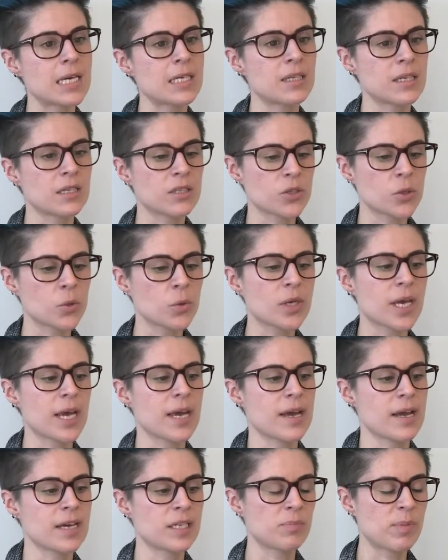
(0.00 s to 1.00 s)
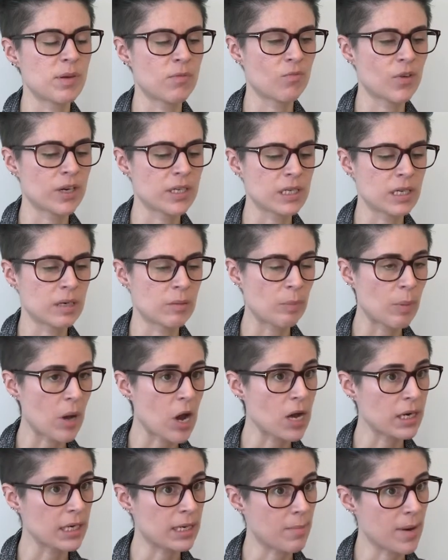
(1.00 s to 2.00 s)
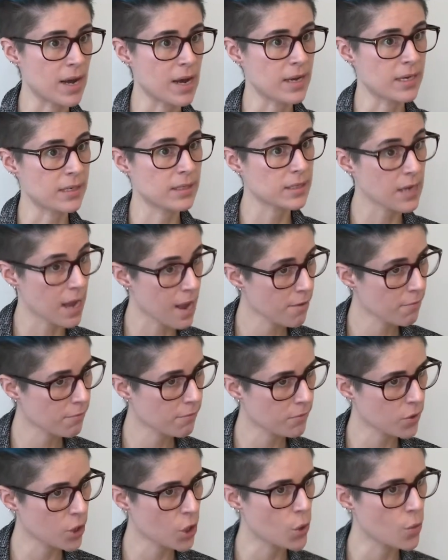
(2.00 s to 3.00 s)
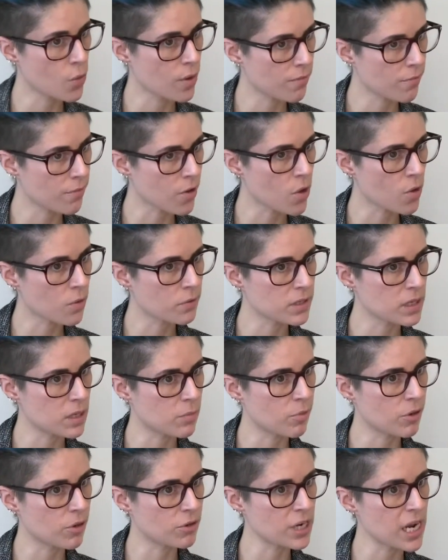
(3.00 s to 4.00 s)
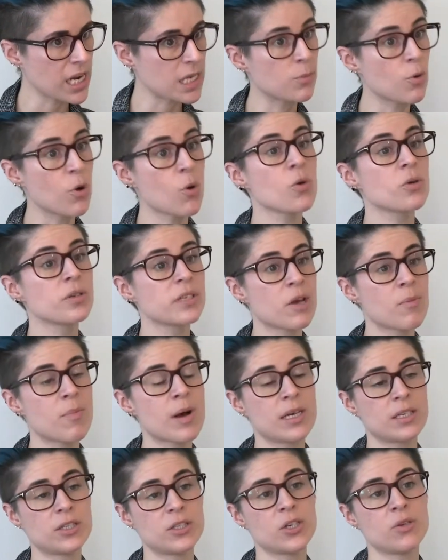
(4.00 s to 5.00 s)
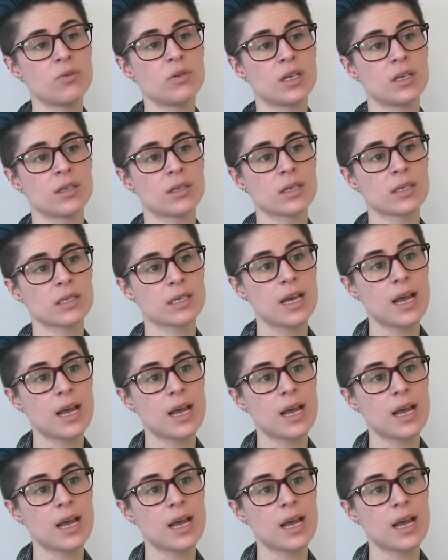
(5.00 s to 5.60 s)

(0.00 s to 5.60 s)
And this toolkit has been written partly by staff who are involved in the project but also by students.